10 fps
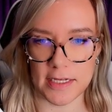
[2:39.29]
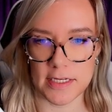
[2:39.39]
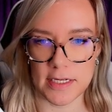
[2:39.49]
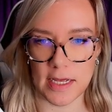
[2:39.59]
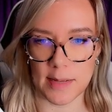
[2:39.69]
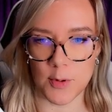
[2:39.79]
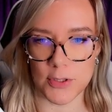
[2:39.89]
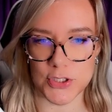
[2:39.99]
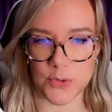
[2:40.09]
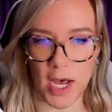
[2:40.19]
I'm going to
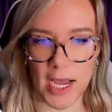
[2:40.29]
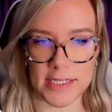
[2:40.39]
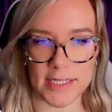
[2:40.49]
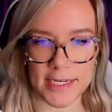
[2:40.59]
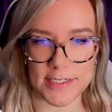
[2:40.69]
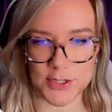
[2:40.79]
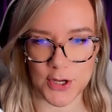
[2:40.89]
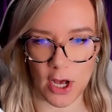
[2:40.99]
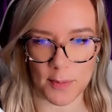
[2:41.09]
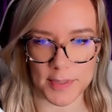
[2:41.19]
highlight to
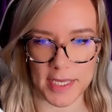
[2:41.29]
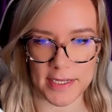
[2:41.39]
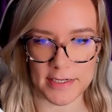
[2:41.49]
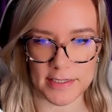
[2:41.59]
copy it